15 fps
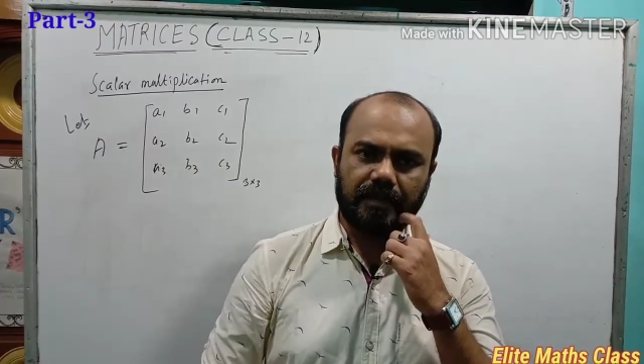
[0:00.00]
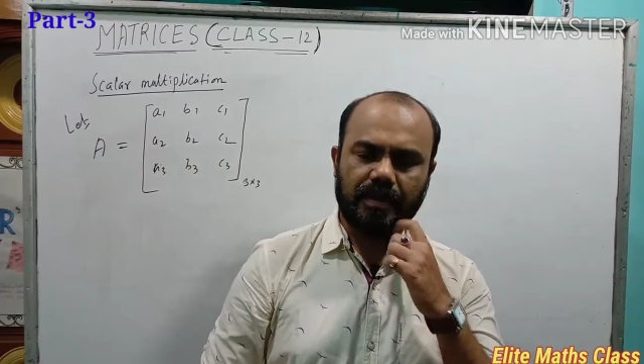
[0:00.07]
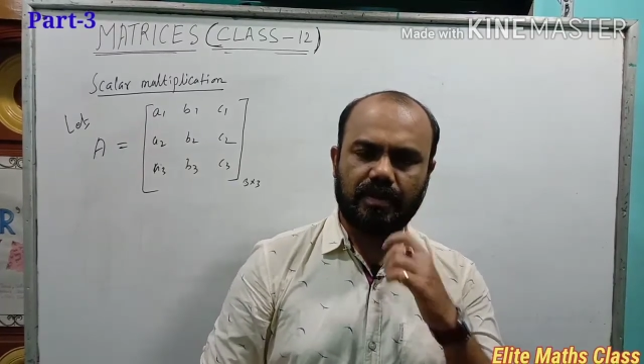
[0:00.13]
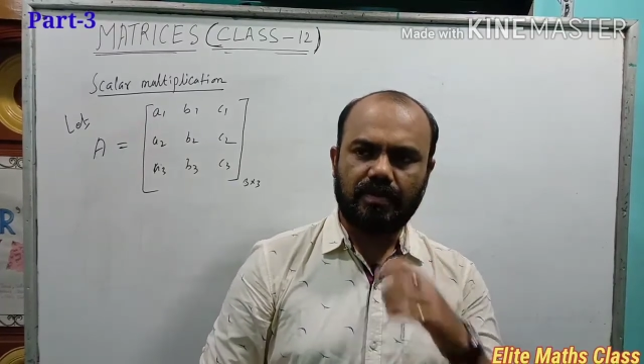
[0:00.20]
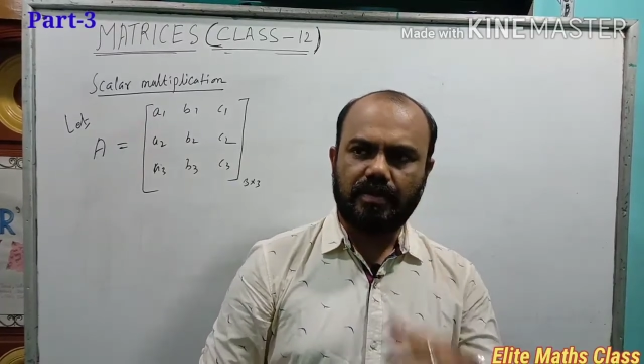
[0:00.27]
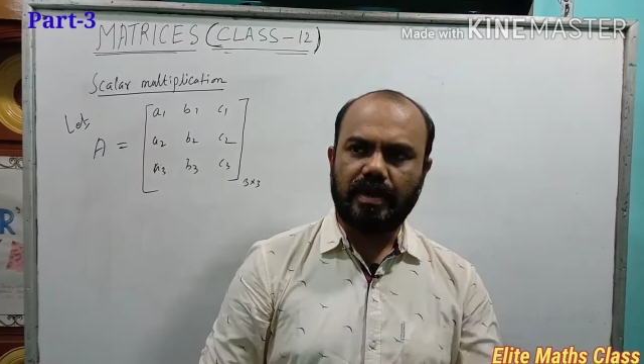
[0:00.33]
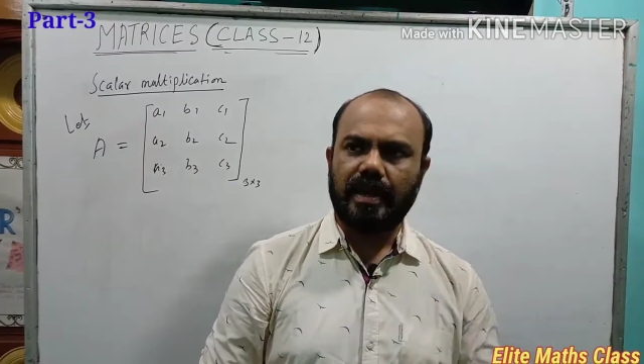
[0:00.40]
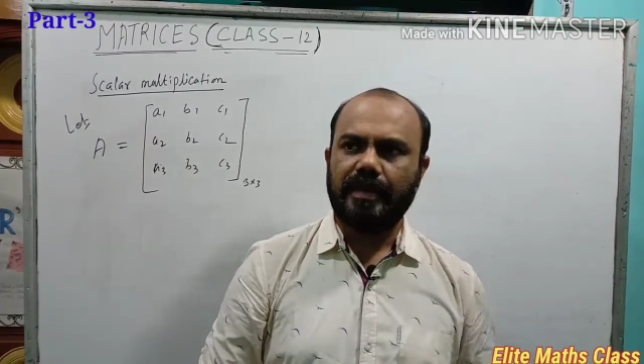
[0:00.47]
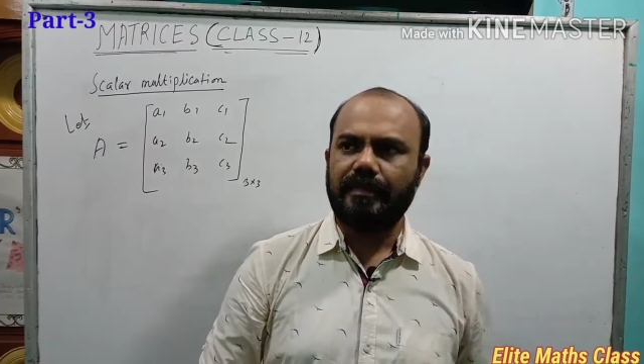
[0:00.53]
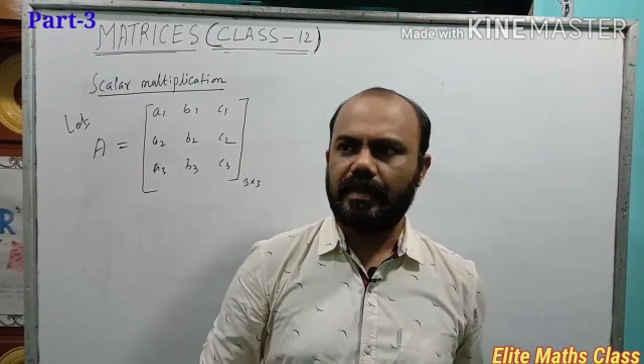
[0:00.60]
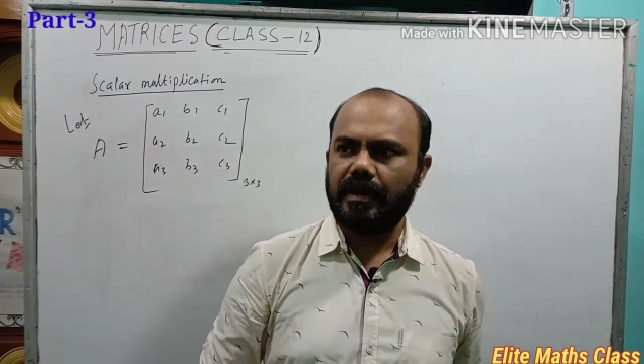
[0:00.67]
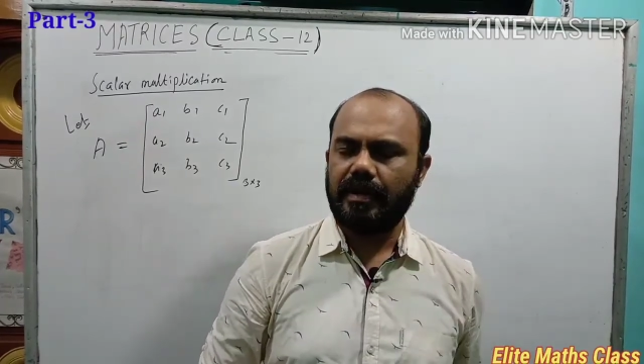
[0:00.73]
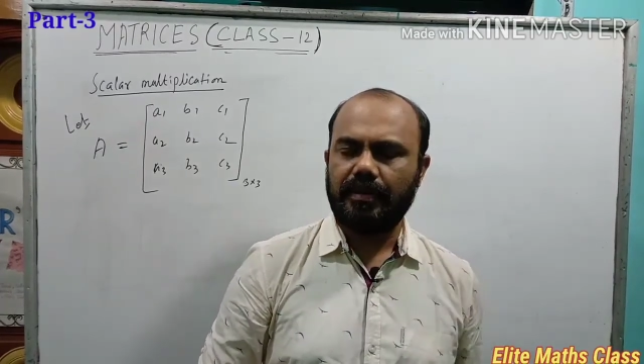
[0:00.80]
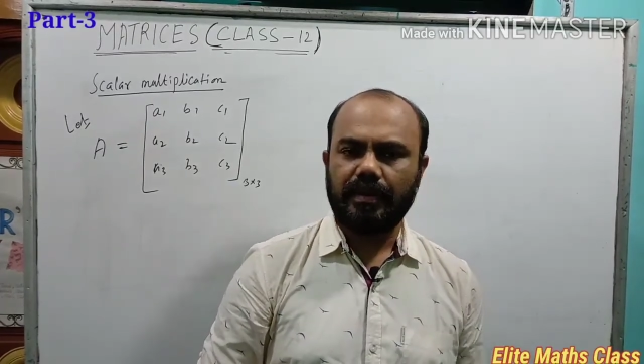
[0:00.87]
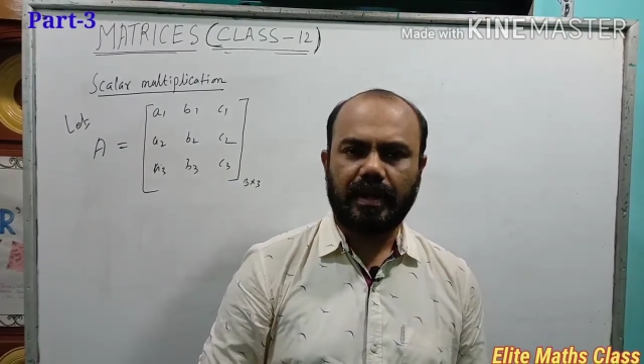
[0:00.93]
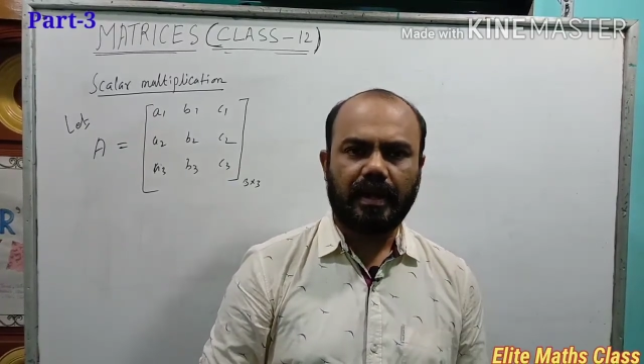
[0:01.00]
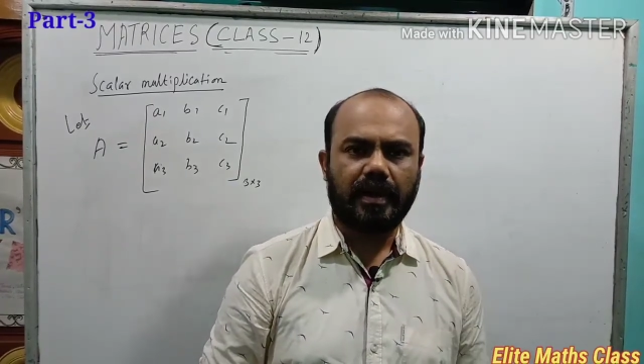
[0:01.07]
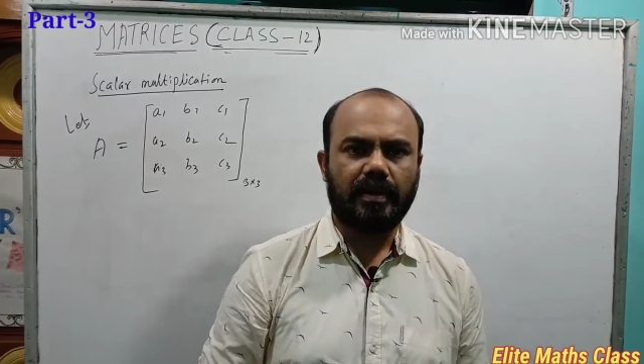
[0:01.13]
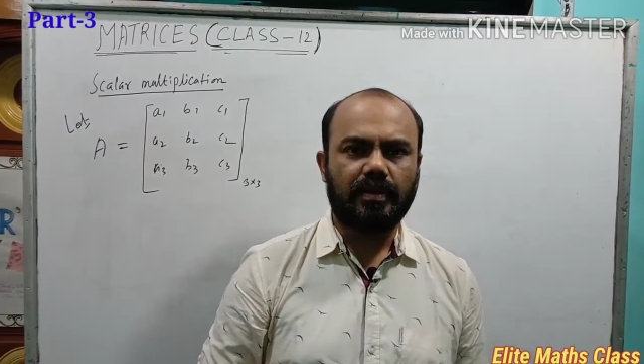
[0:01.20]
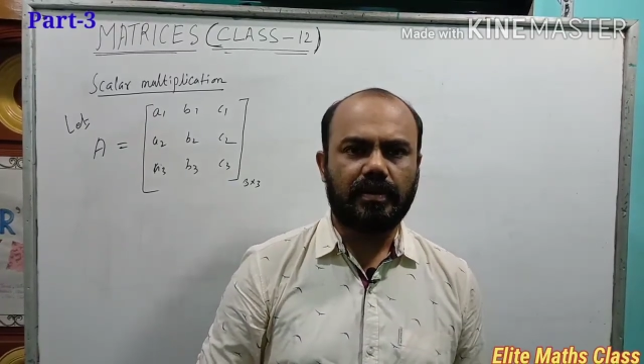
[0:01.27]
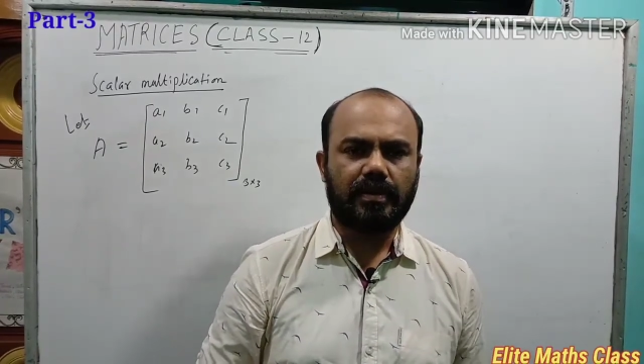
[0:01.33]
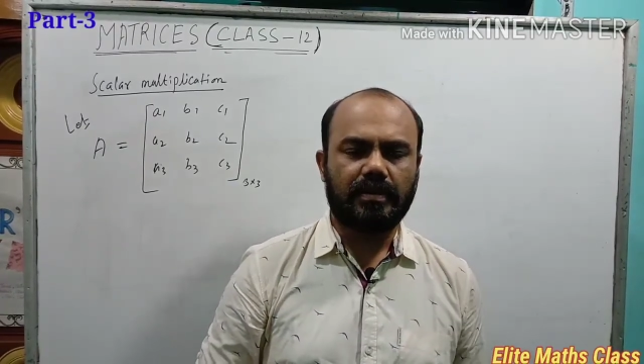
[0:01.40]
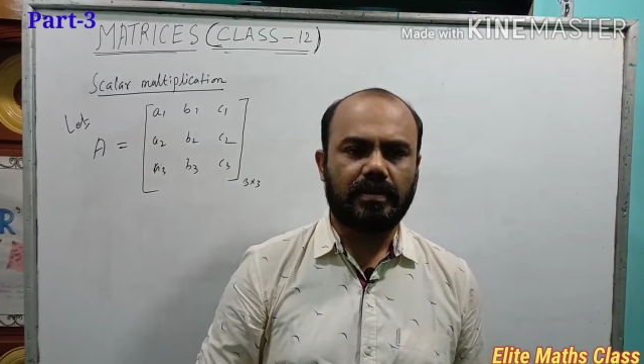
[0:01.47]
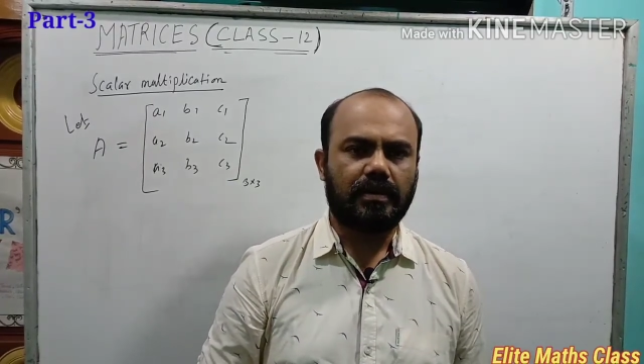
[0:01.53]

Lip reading: Today I am here again with